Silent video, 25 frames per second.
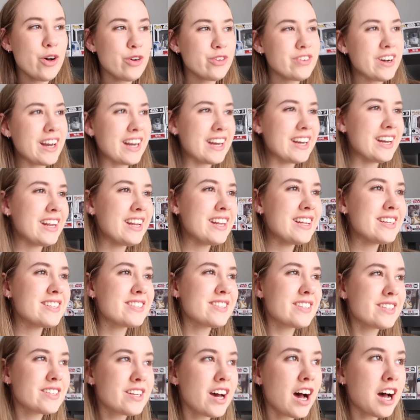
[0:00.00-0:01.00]
All right, it
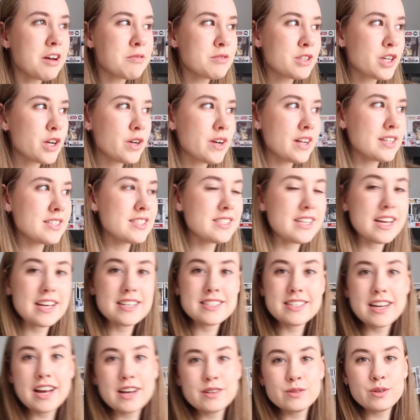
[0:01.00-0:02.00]
is time to go
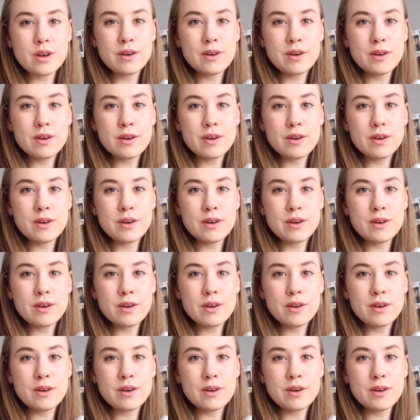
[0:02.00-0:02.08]
downstairs now.